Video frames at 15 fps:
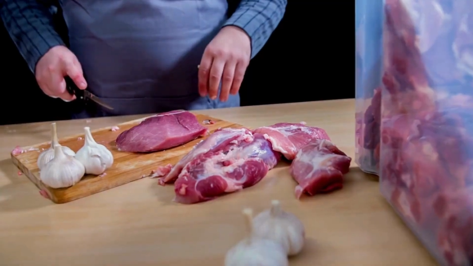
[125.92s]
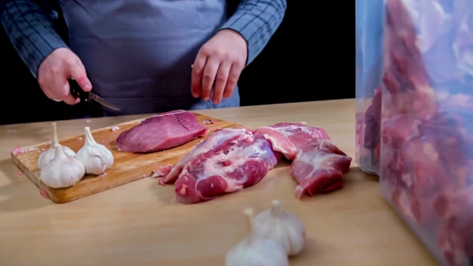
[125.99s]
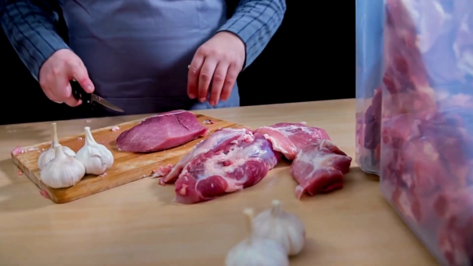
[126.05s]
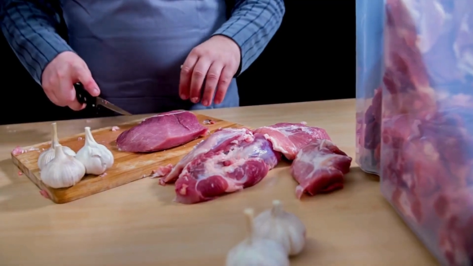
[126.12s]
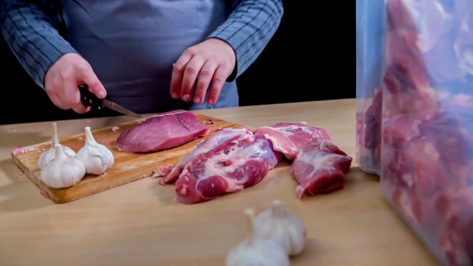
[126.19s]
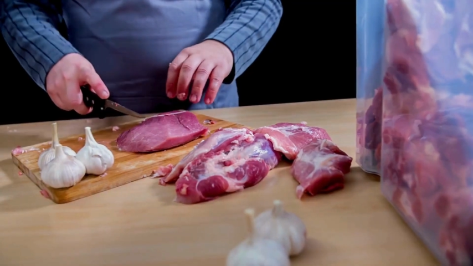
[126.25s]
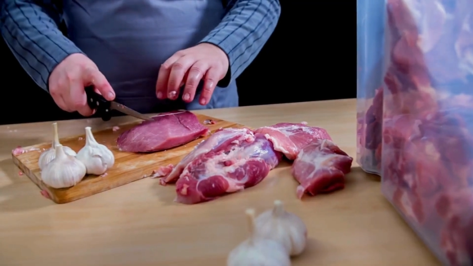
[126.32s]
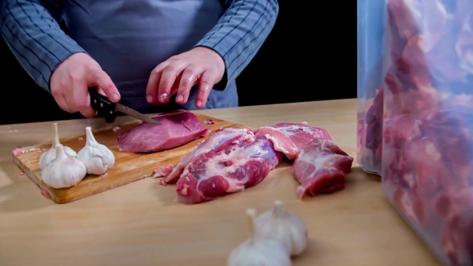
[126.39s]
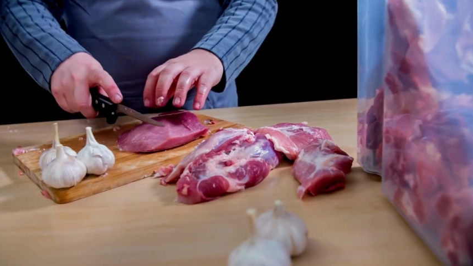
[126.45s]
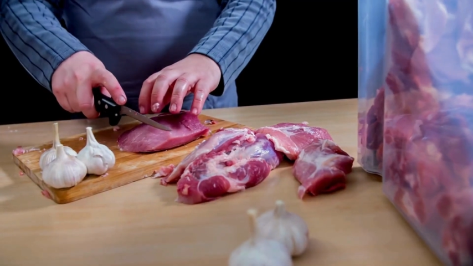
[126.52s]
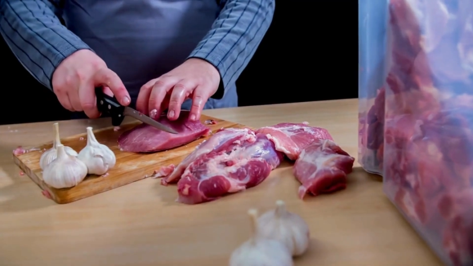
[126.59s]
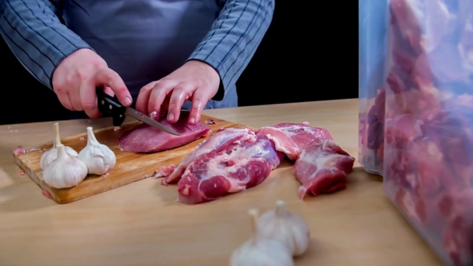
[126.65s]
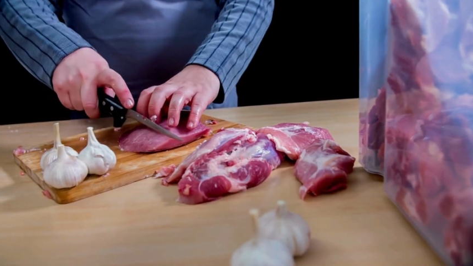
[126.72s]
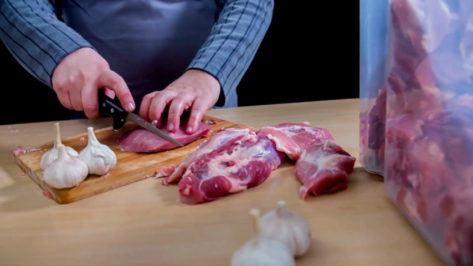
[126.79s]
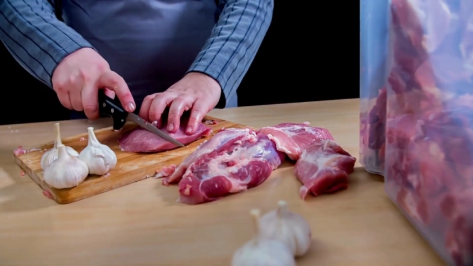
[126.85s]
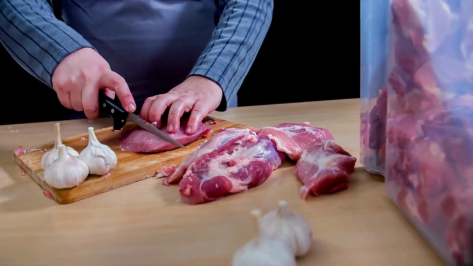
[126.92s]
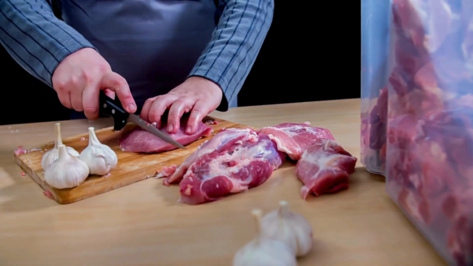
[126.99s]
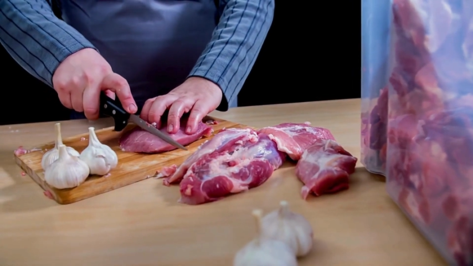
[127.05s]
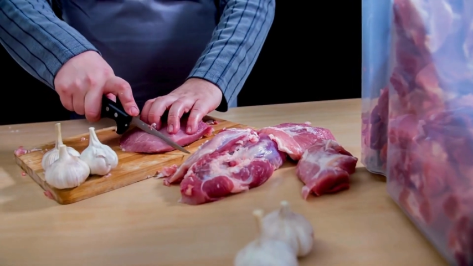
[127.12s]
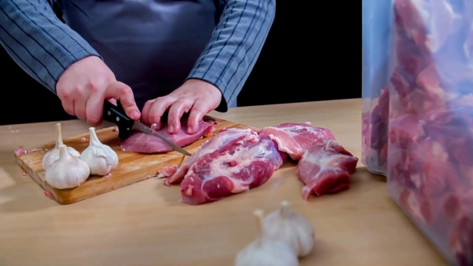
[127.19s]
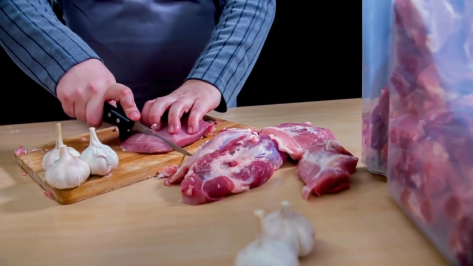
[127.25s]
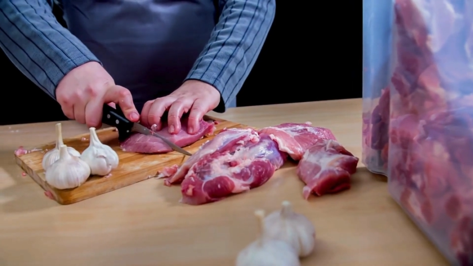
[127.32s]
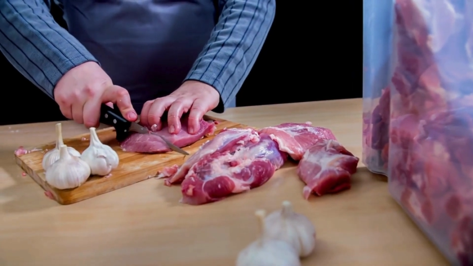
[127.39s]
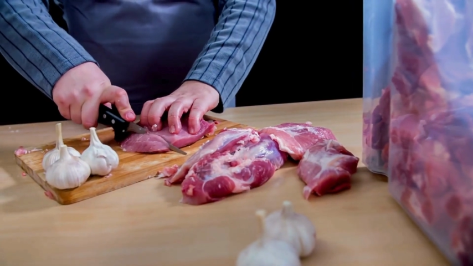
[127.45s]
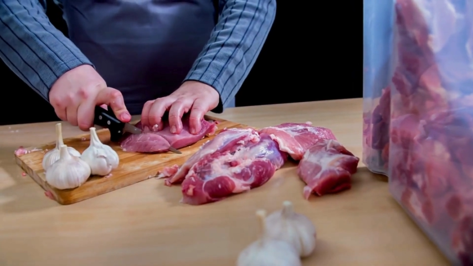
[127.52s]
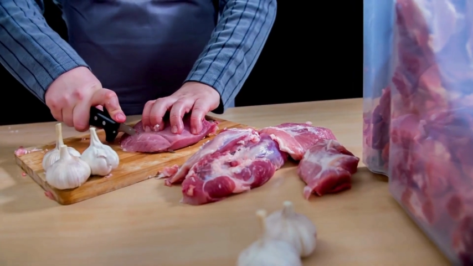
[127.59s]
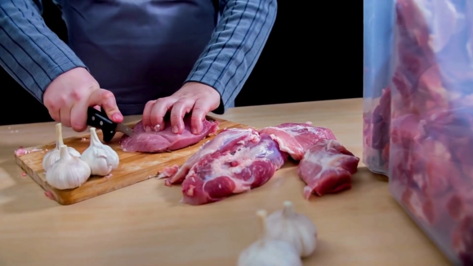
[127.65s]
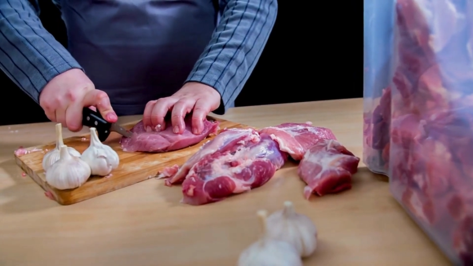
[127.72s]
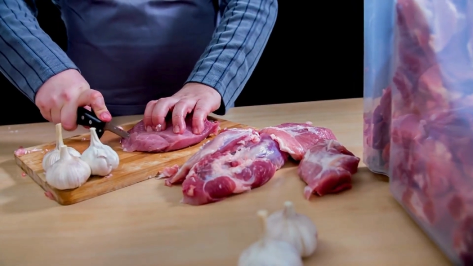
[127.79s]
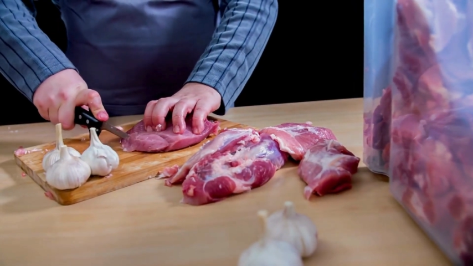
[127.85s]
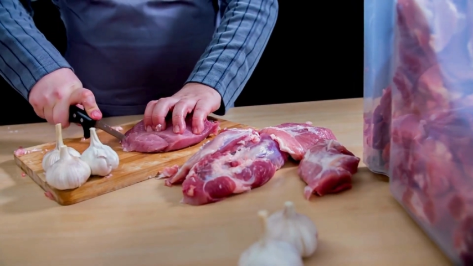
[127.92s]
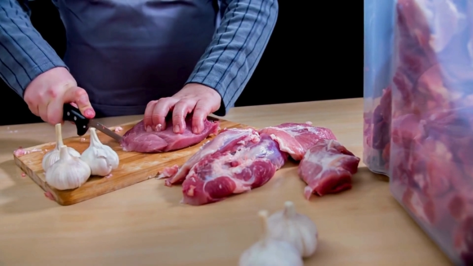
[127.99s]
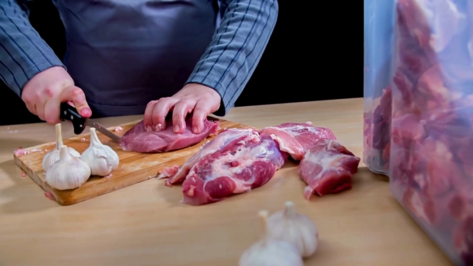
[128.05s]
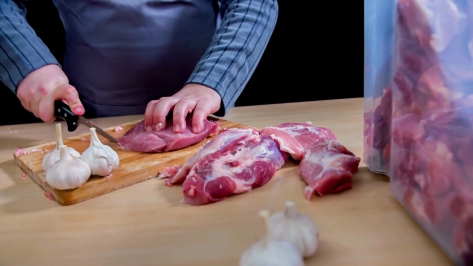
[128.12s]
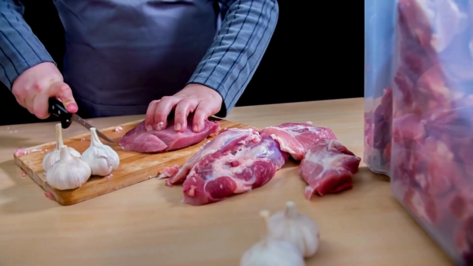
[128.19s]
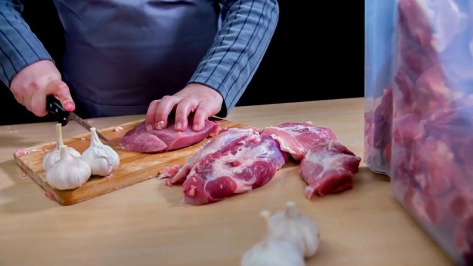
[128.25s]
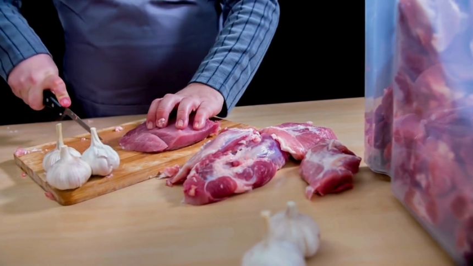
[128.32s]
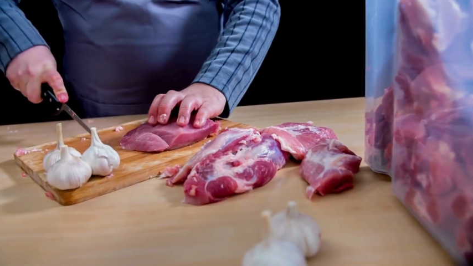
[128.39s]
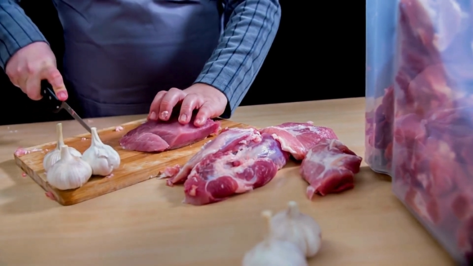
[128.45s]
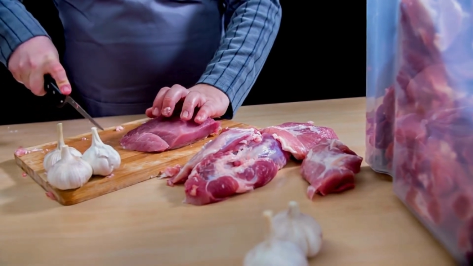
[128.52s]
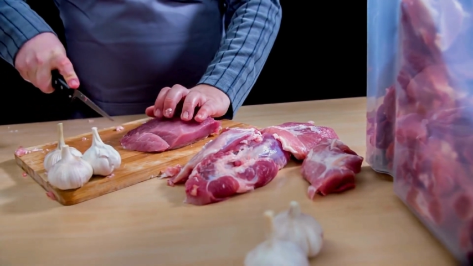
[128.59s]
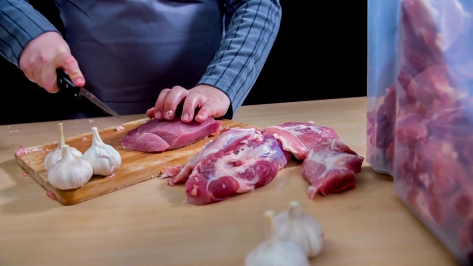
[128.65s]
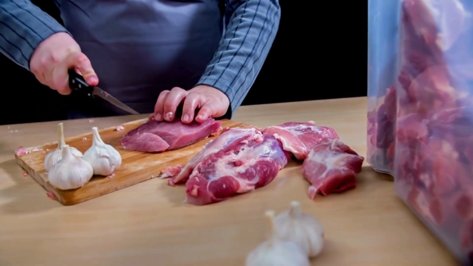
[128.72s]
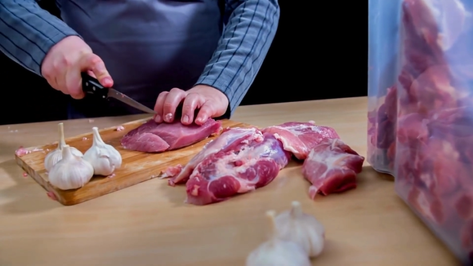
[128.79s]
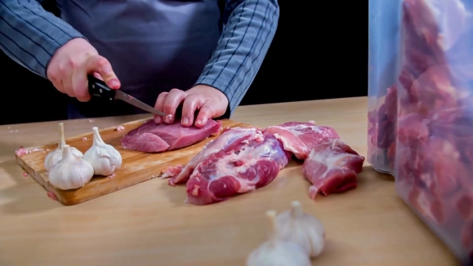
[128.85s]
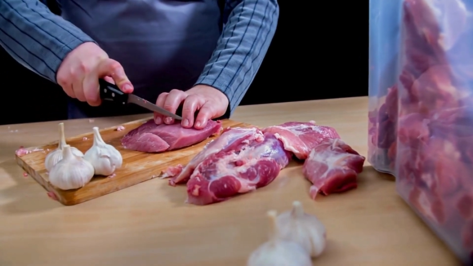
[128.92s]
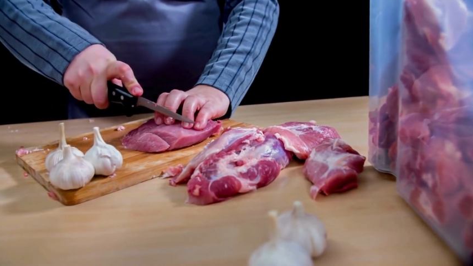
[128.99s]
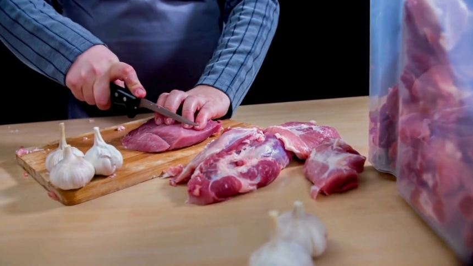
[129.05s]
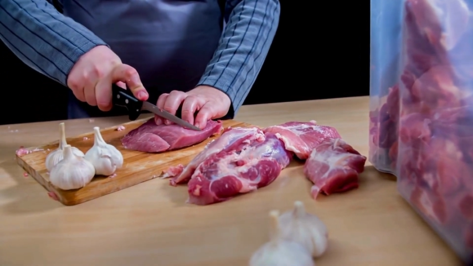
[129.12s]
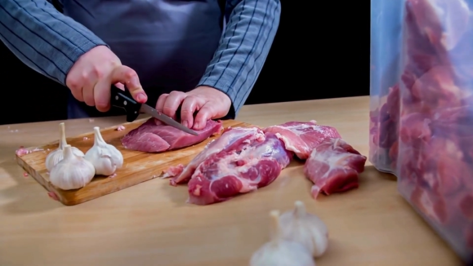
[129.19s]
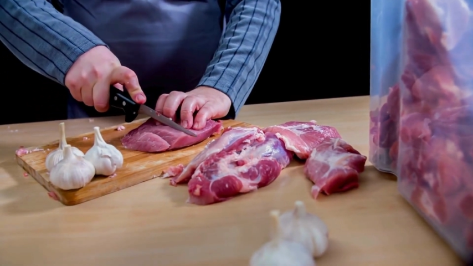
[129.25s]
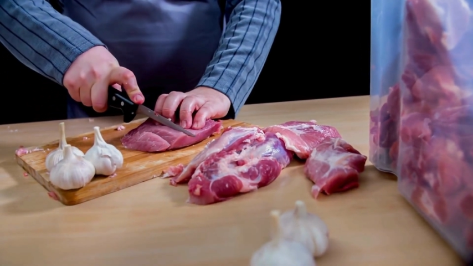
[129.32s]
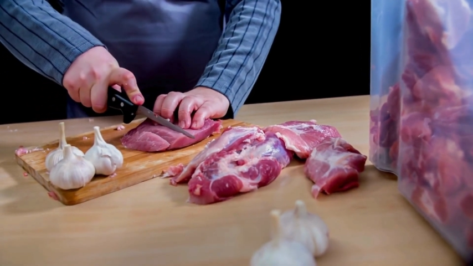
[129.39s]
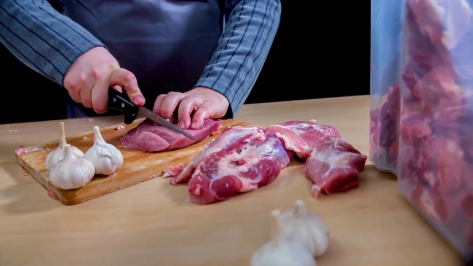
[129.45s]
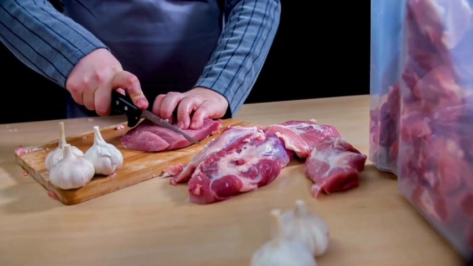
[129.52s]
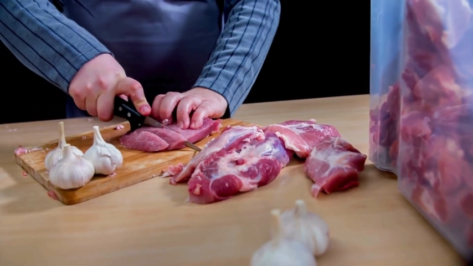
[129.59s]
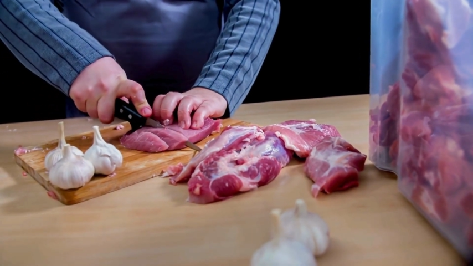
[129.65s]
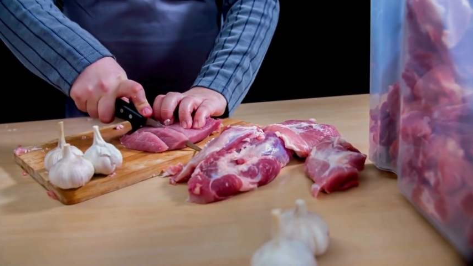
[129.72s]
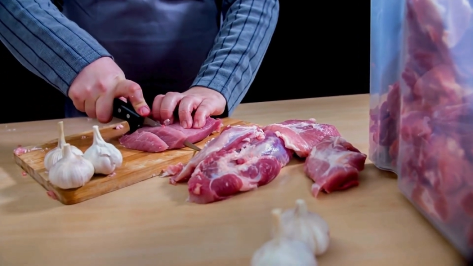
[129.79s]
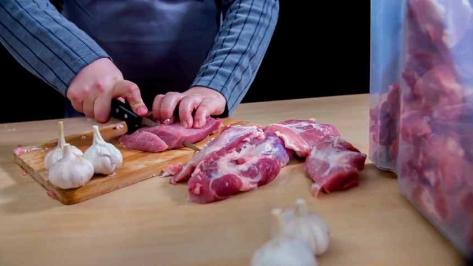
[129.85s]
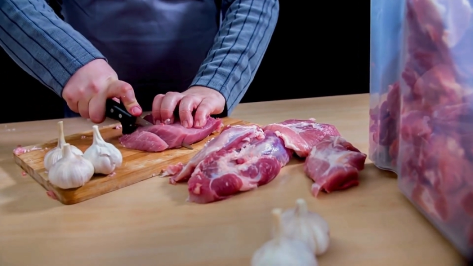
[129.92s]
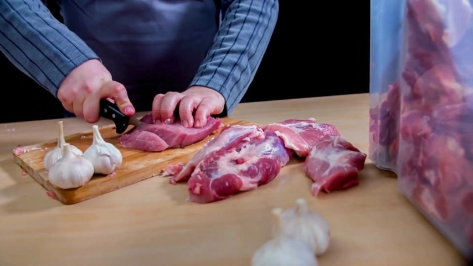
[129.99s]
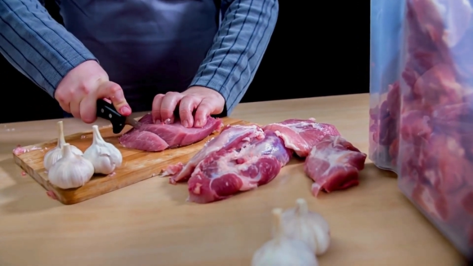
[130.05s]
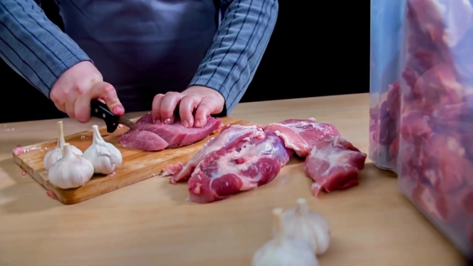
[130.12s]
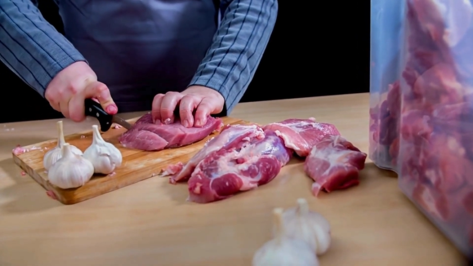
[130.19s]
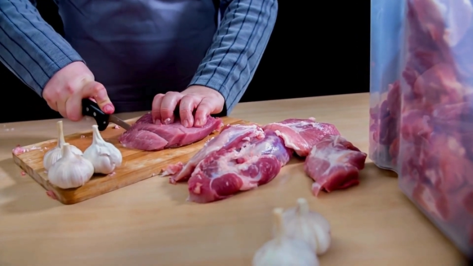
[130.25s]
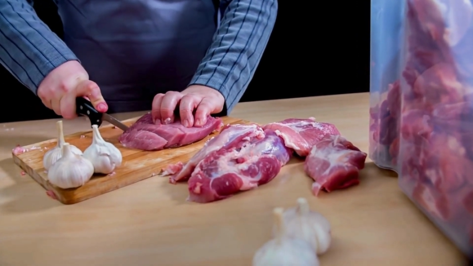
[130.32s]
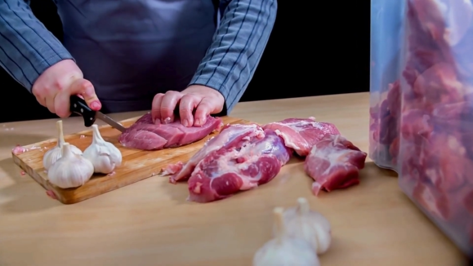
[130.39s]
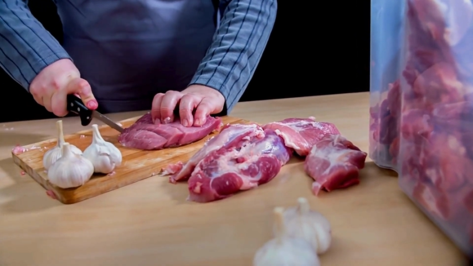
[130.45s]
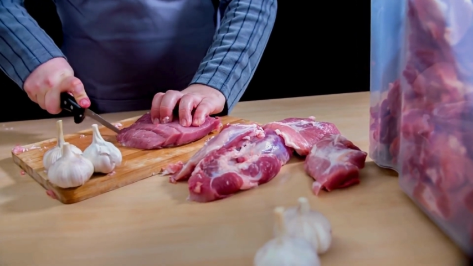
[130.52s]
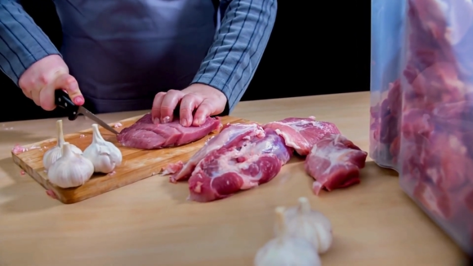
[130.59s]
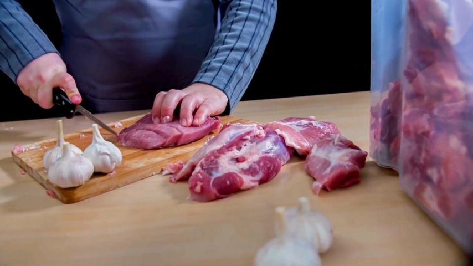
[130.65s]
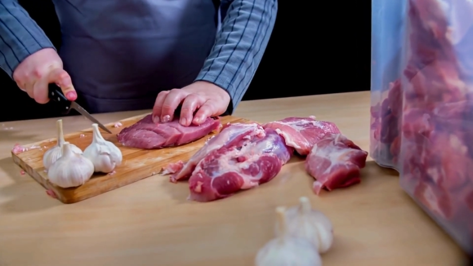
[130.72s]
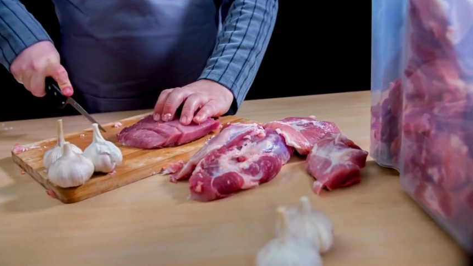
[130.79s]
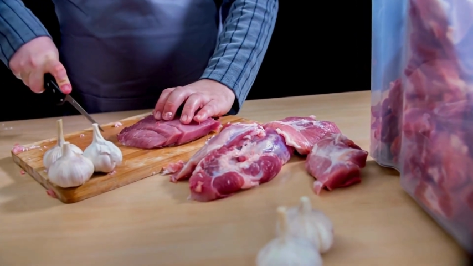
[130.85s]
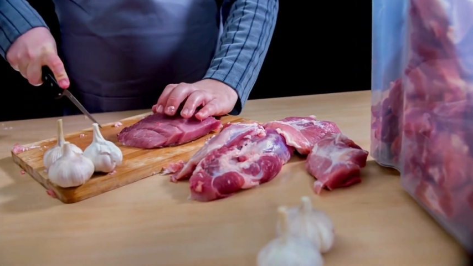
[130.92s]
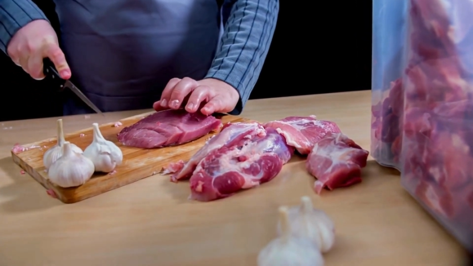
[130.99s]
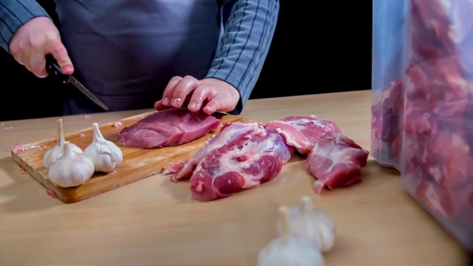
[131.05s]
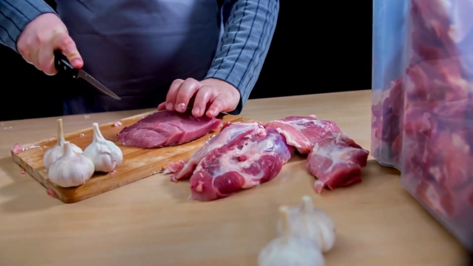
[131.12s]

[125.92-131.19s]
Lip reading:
No face is visible, so there are no lips to read.